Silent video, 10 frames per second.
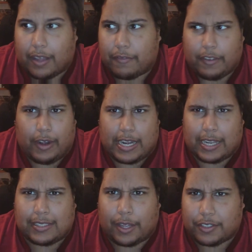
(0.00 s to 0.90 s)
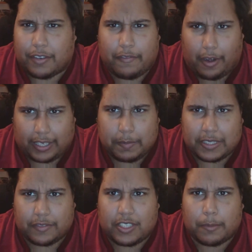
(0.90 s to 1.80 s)
a very nice house in a very
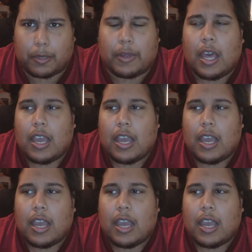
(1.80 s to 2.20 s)
expensive suburb